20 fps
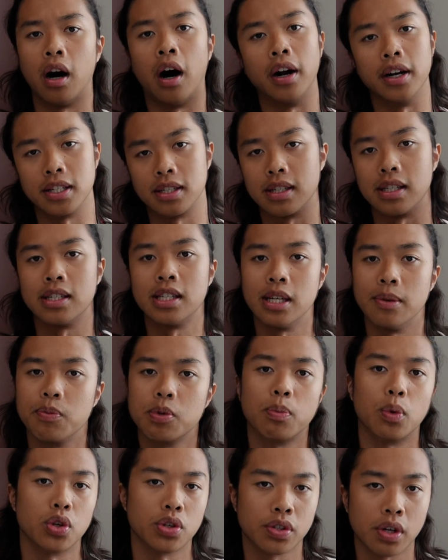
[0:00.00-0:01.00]
honestly
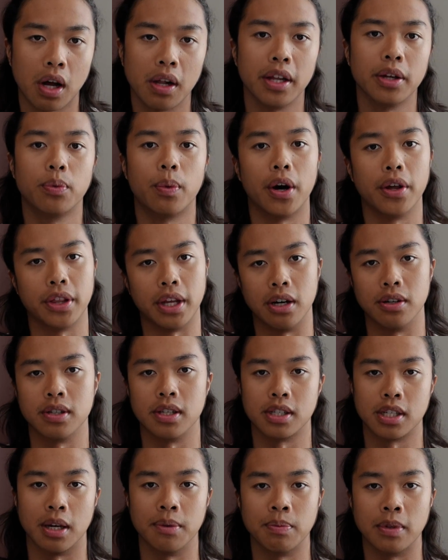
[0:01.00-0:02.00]
seems more solid while theirs
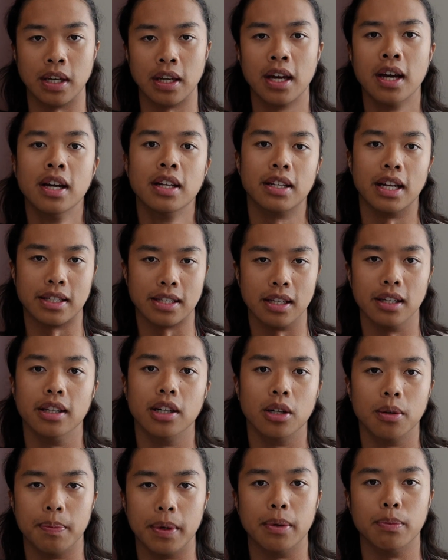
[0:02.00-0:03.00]
is something that's a
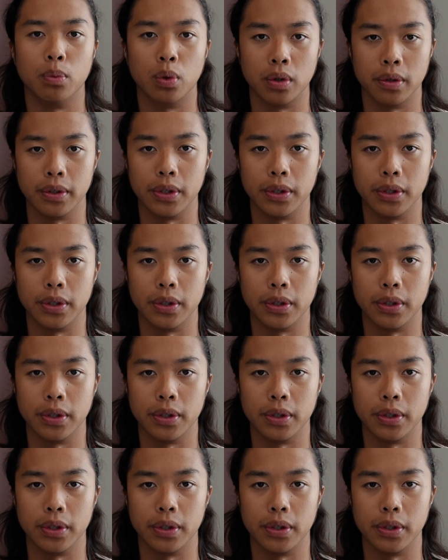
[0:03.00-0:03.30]
little bit more